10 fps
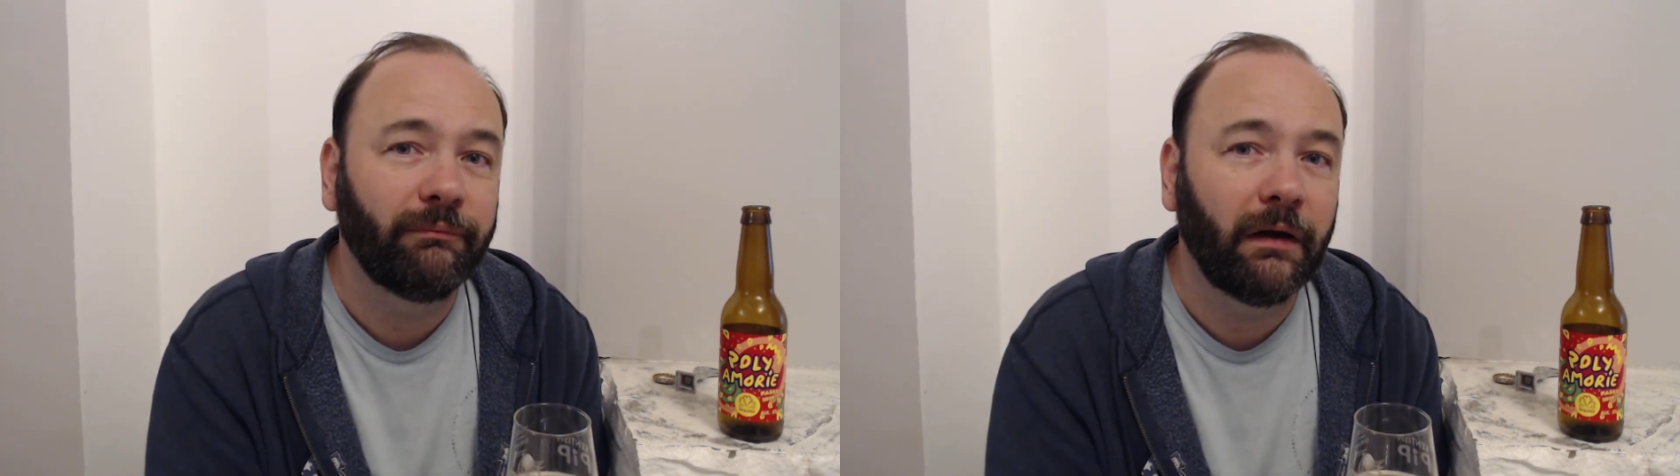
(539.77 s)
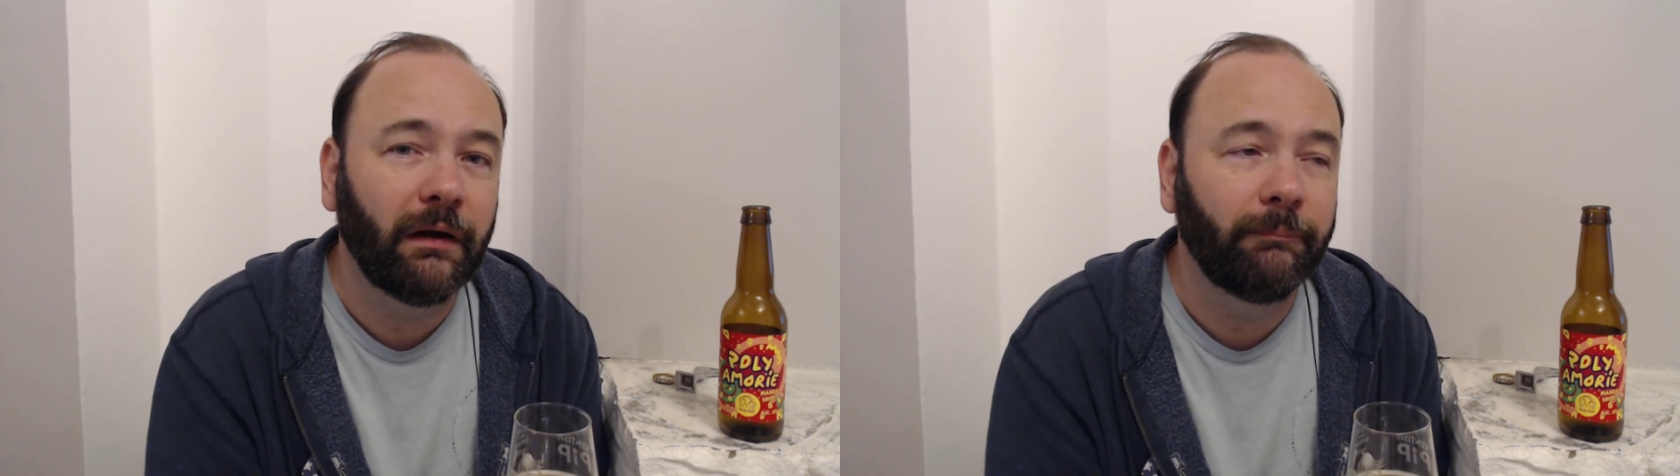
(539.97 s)

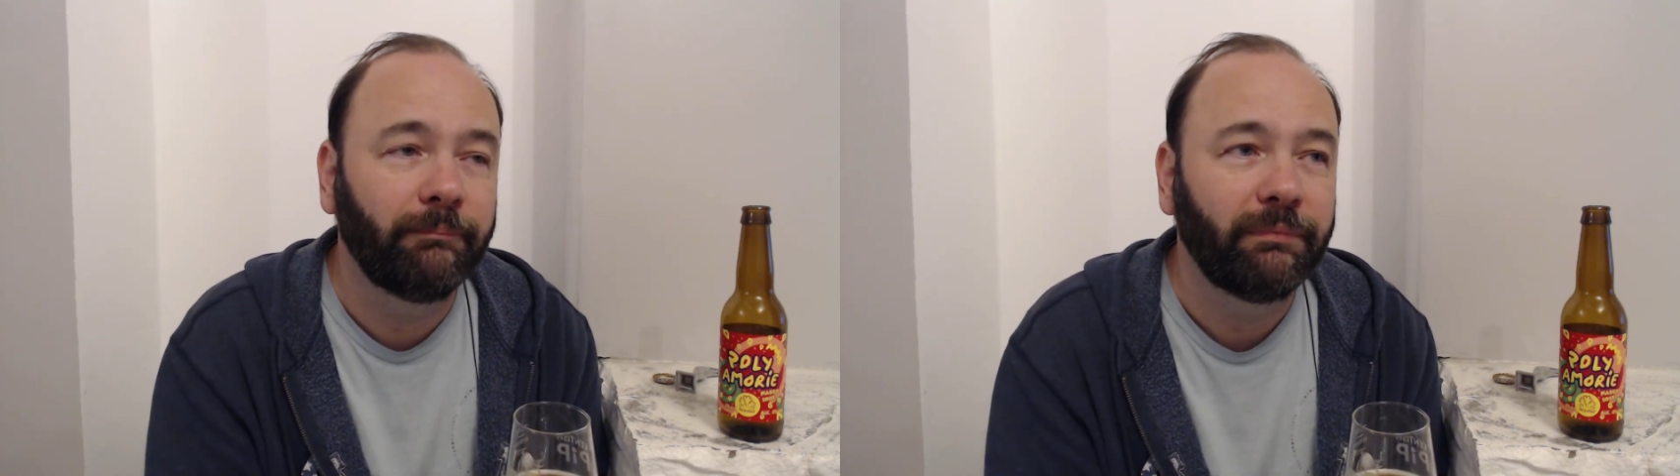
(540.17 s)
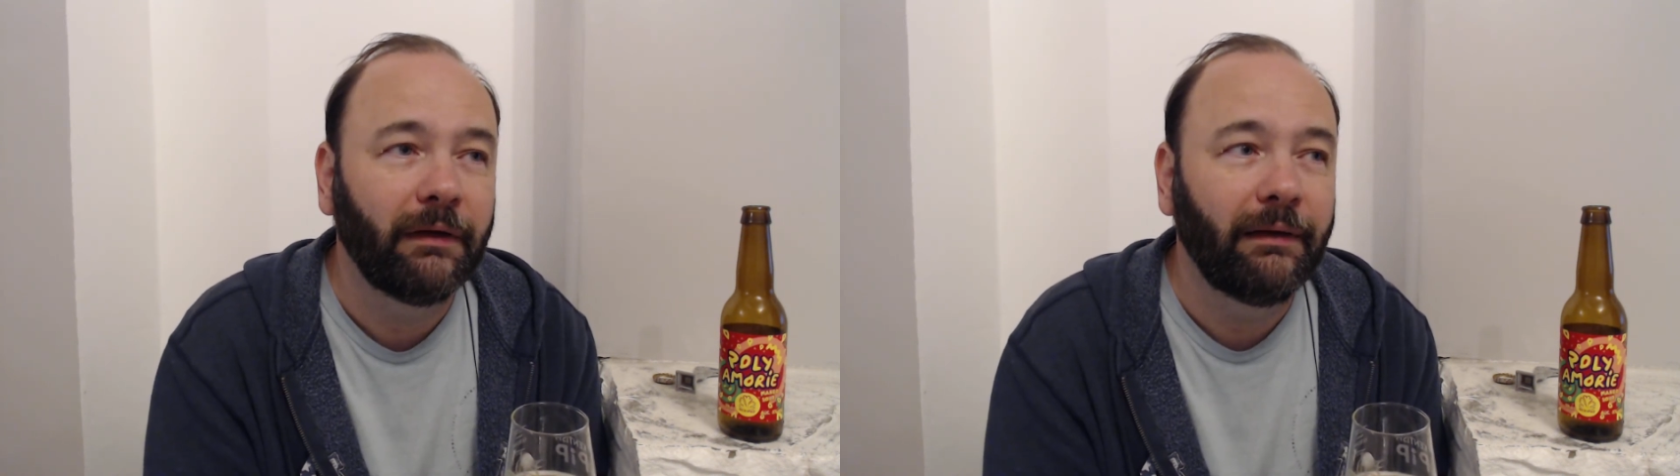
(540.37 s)
Um,
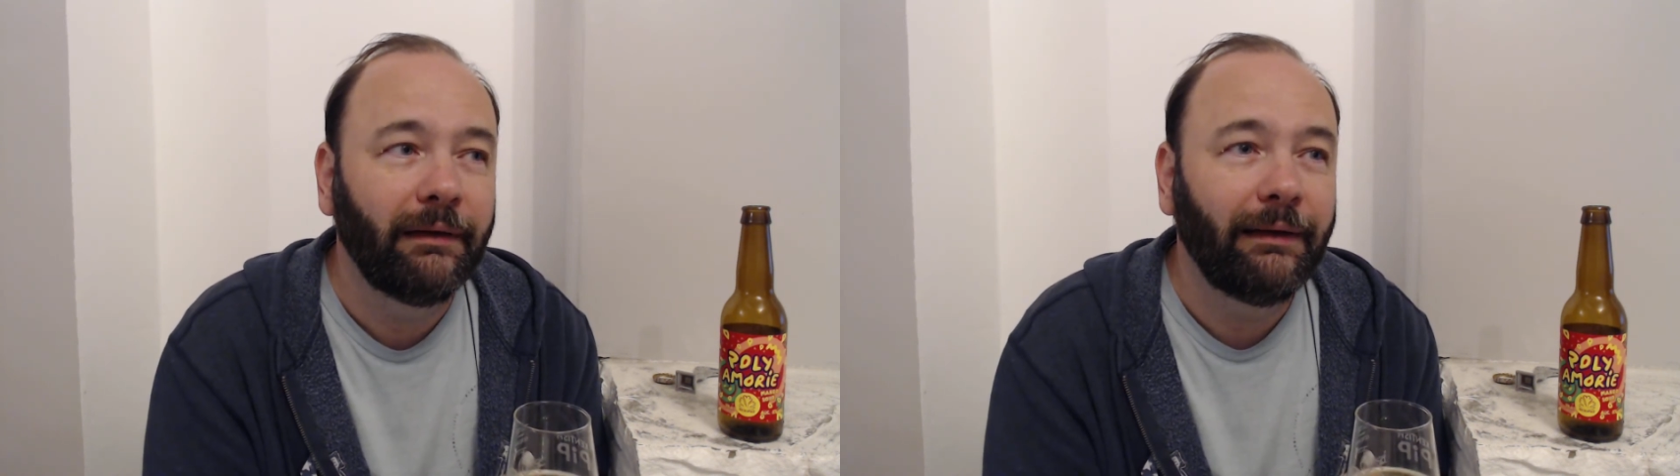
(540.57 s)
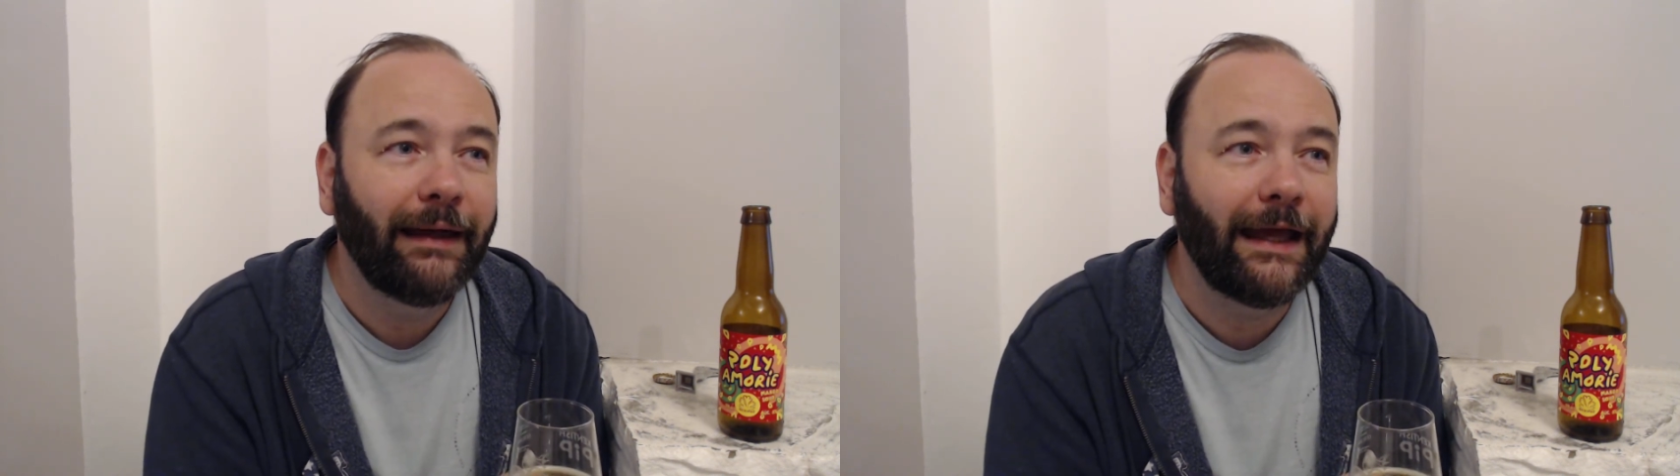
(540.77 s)

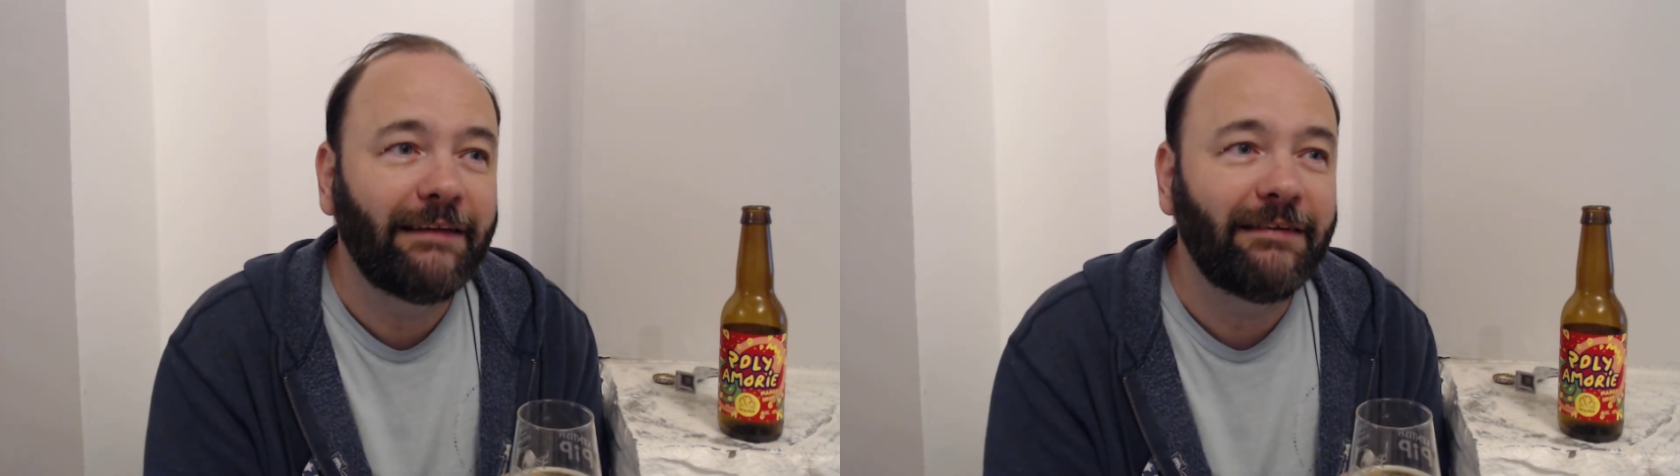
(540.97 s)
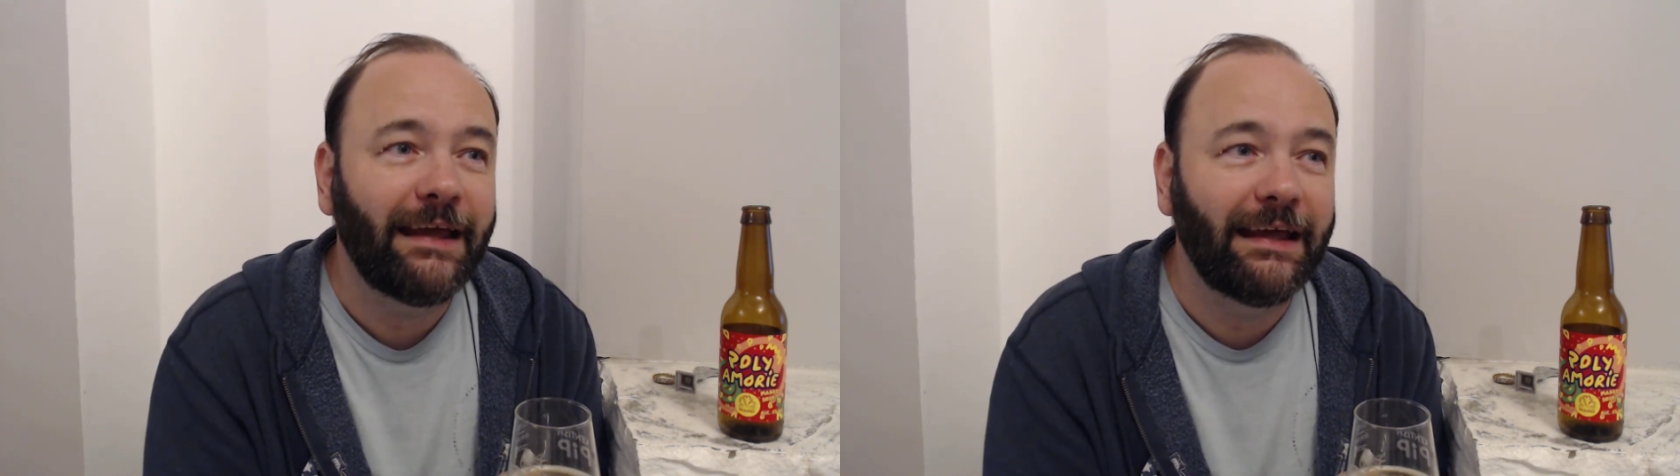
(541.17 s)

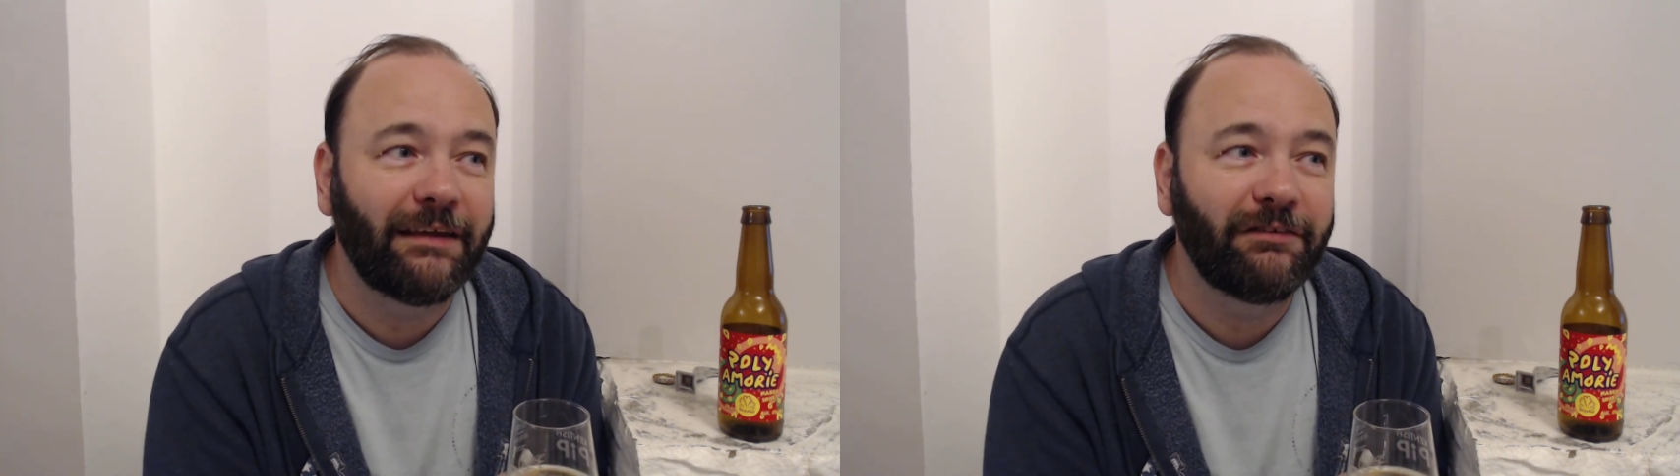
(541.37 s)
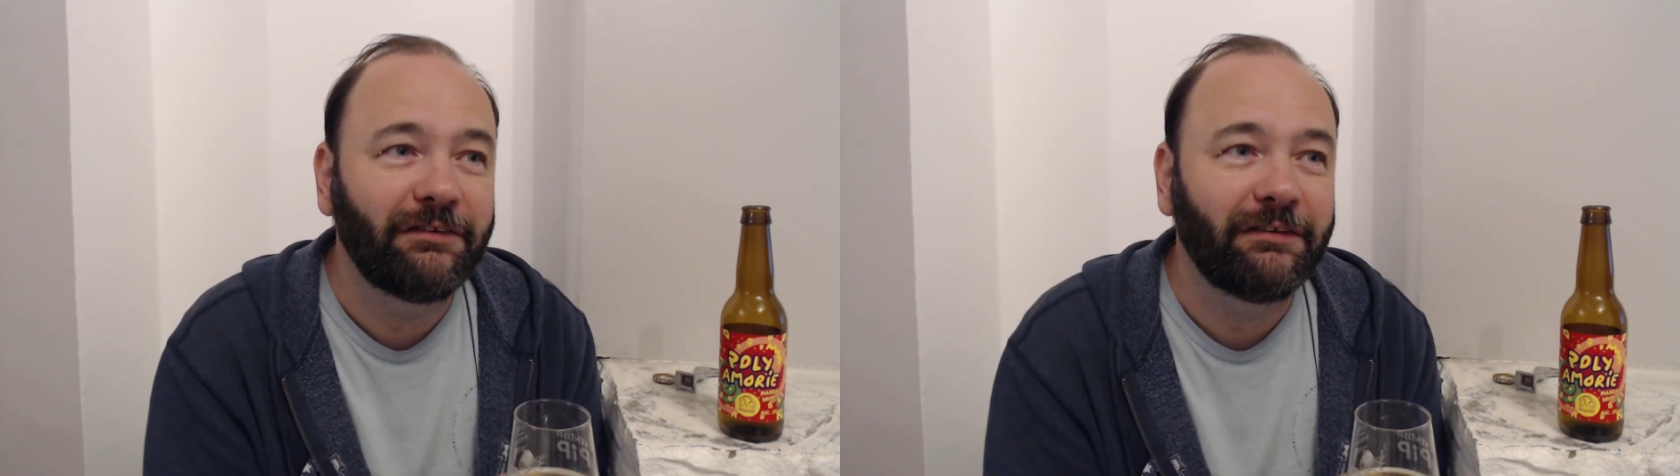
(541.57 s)
it
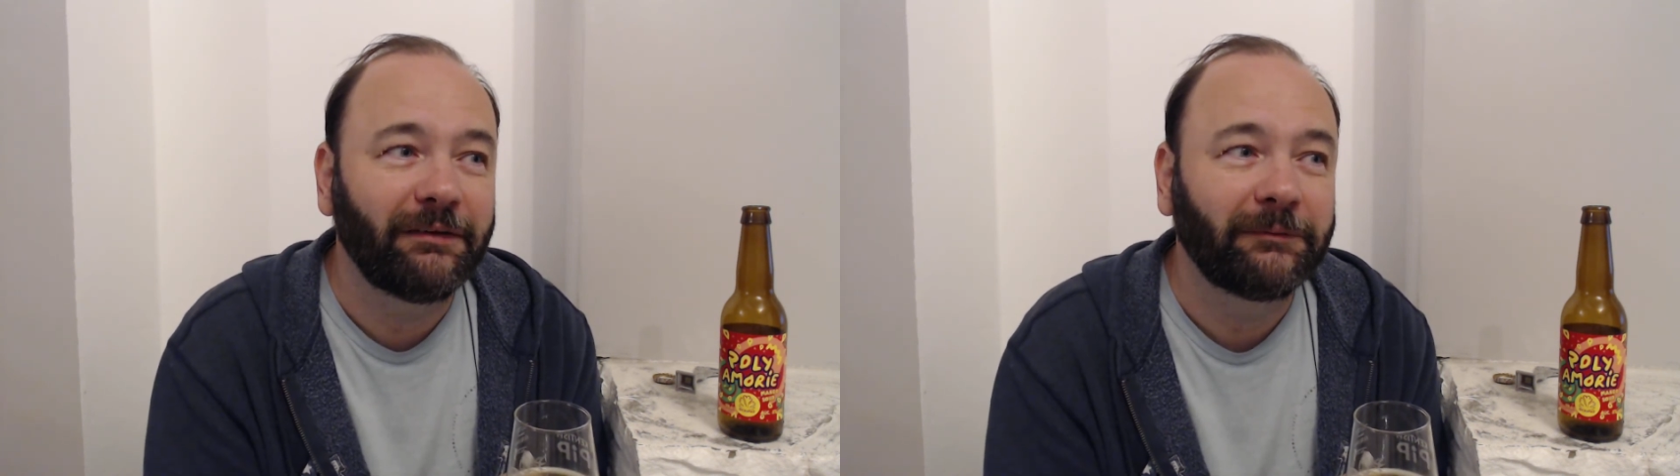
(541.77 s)
is,